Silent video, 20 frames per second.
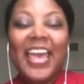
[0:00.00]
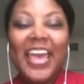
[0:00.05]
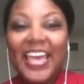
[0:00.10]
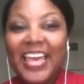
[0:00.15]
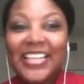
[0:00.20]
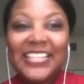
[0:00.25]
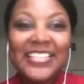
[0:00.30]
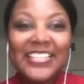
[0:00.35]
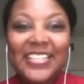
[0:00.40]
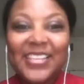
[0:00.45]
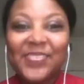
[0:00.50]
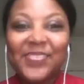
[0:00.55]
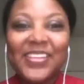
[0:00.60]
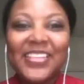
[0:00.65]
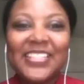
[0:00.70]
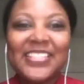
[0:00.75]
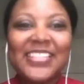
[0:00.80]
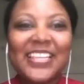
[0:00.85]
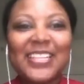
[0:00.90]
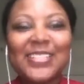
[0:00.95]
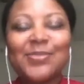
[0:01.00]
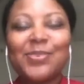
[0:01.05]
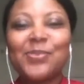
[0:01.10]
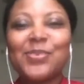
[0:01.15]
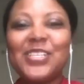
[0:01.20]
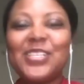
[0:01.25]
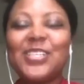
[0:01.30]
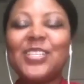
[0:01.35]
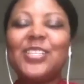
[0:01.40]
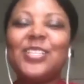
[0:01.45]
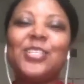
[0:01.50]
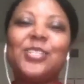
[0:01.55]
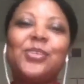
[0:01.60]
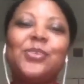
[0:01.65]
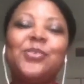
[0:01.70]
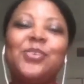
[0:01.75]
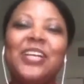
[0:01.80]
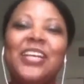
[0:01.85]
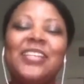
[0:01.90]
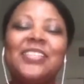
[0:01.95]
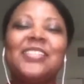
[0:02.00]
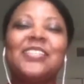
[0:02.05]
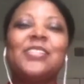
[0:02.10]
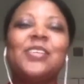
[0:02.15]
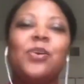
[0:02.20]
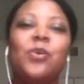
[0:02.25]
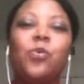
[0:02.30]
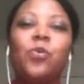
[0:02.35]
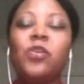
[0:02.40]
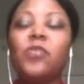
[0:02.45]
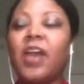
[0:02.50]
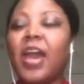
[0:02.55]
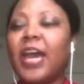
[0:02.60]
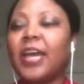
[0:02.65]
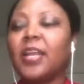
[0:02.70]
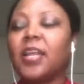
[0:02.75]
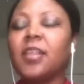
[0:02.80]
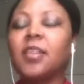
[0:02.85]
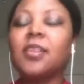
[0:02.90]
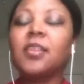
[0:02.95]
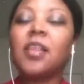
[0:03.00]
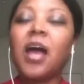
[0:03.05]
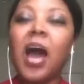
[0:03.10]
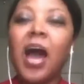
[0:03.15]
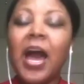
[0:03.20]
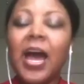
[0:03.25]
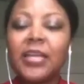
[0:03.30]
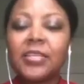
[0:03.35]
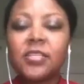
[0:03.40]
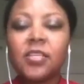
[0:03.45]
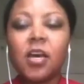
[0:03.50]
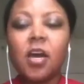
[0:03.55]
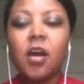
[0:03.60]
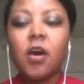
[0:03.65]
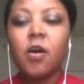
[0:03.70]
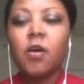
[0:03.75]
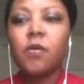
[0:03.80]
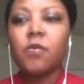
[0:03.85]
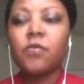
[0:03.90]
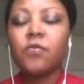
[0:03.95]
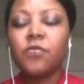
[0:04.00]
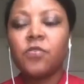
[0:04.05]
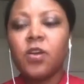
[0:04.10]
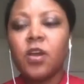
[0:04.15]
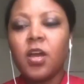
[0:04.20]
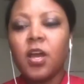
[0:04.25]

It's civics. That's what we should do. And so we've had a lot of